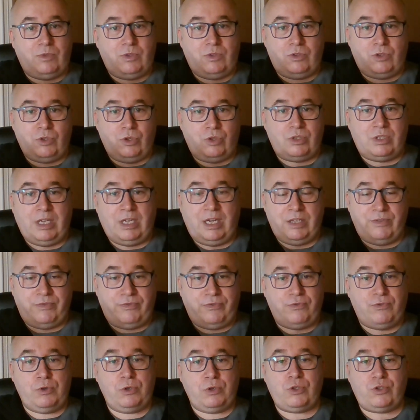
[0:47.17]
Just have
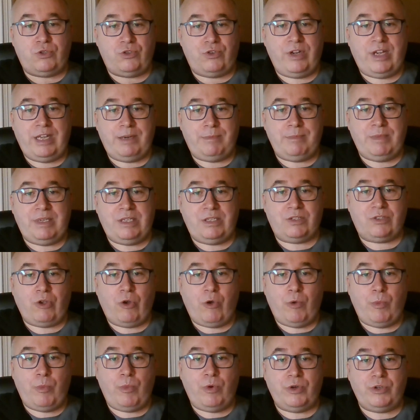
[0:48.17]
frustrated me
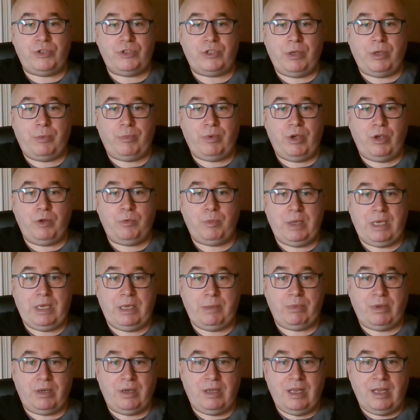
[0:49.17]
so much about
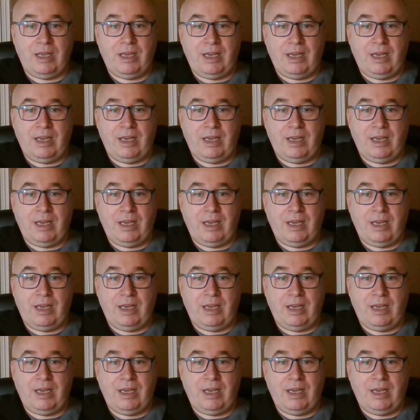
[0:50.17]
people.